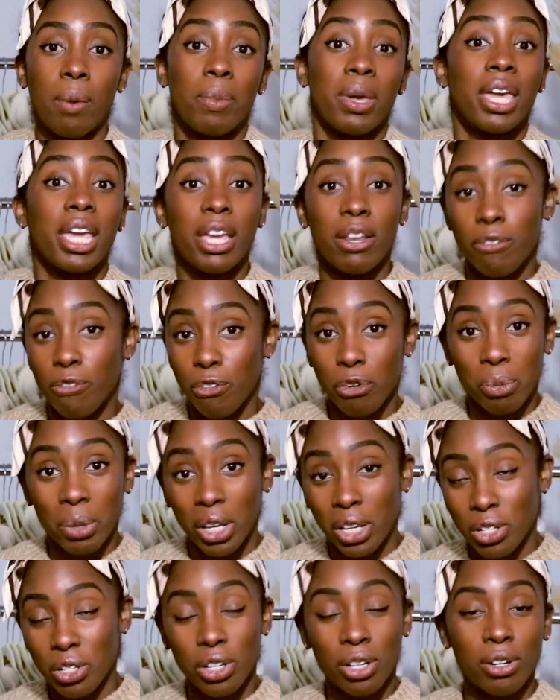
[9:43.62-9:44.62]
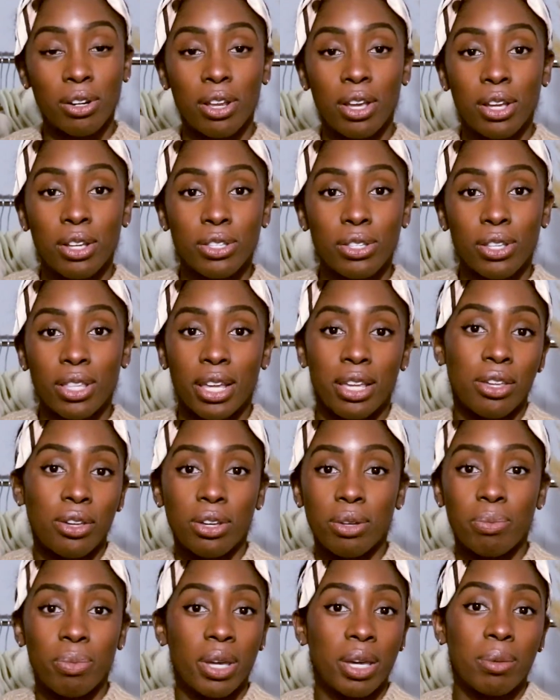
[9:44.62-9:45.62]
information so that you
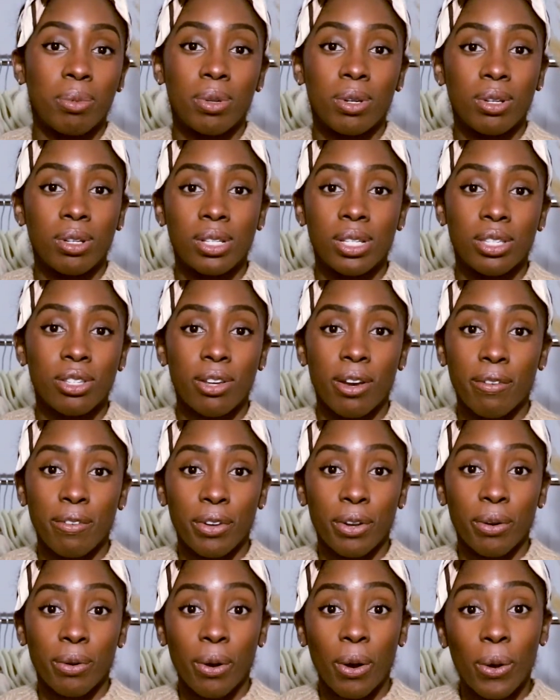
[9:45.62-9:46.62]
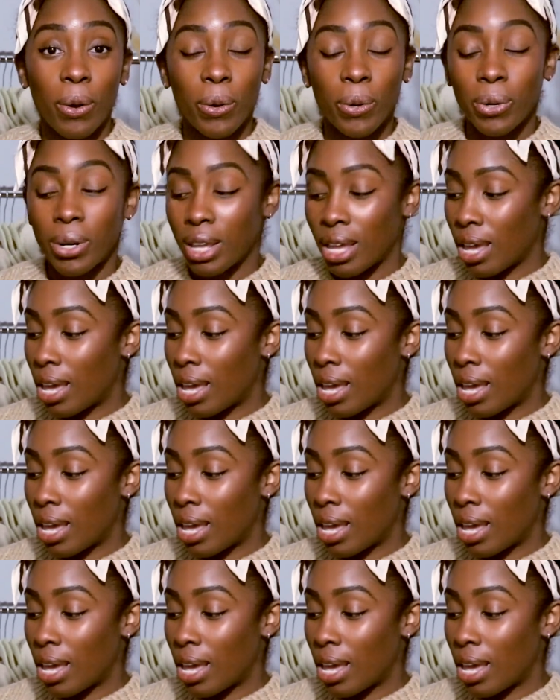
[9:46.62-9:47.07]
can be able to discover your own